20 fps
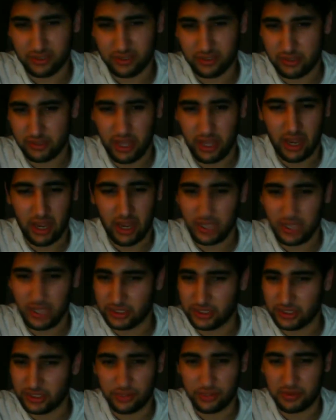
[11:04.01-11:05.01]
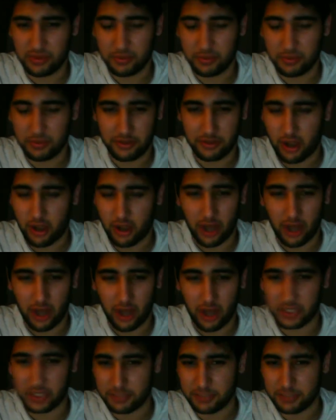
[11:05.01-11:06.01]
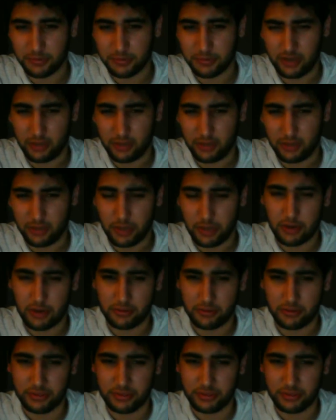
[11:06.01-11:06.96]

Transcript: I don't remember the cost of about